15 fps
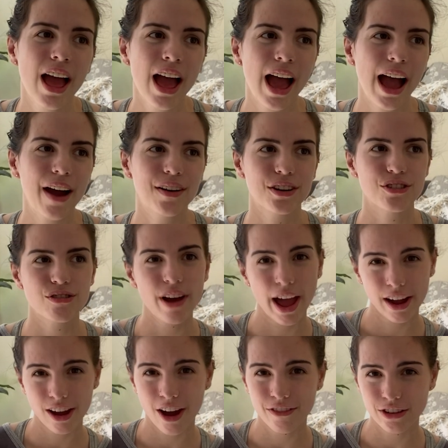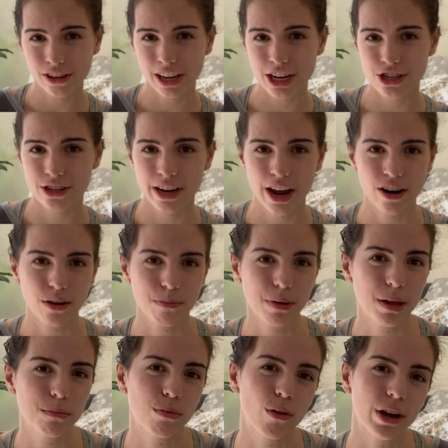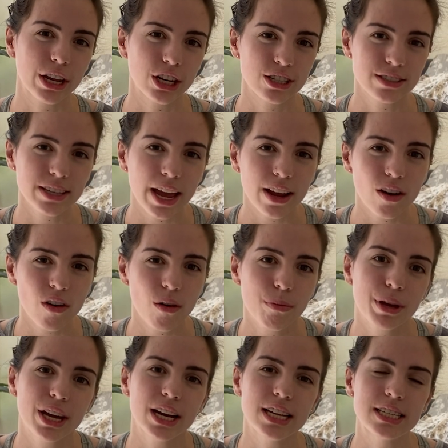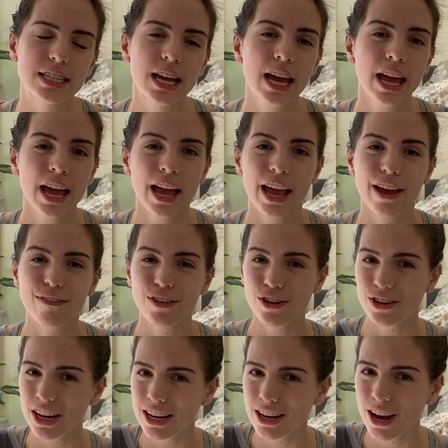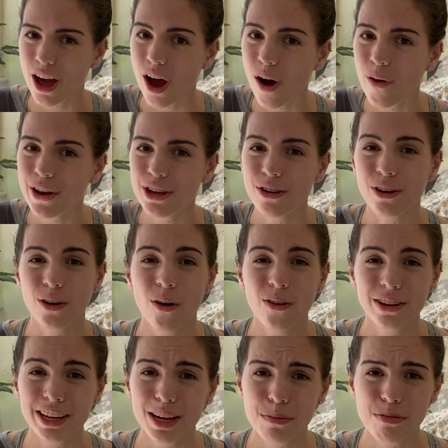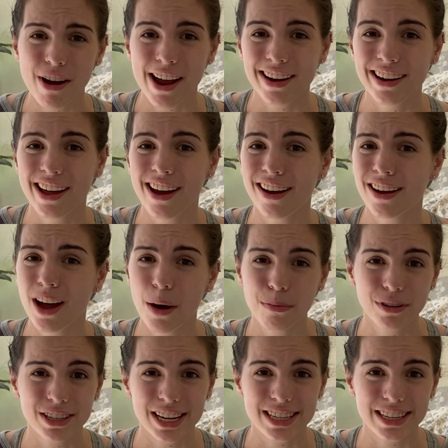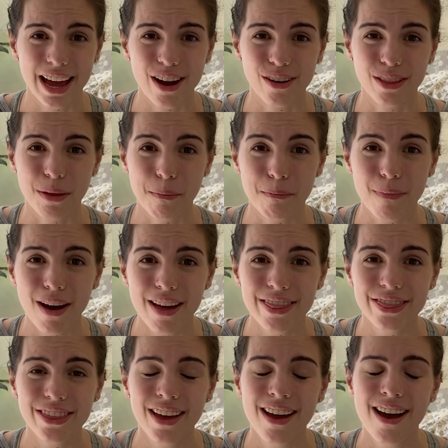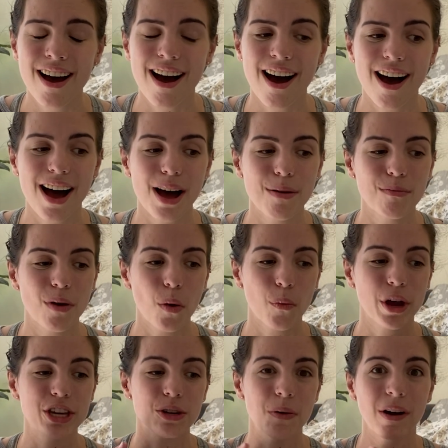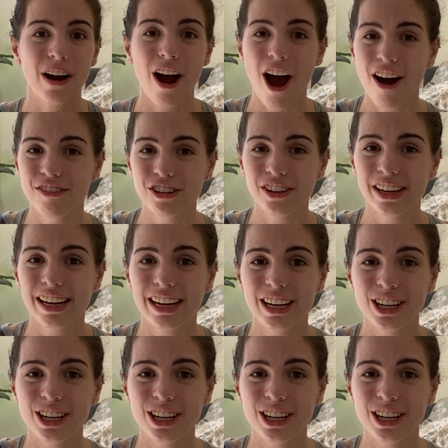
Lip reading: how to track ovulation, how to pinpoint your cycle, because if you didn't know, you can only get pregnant a couple days out of the month when you are ovulating.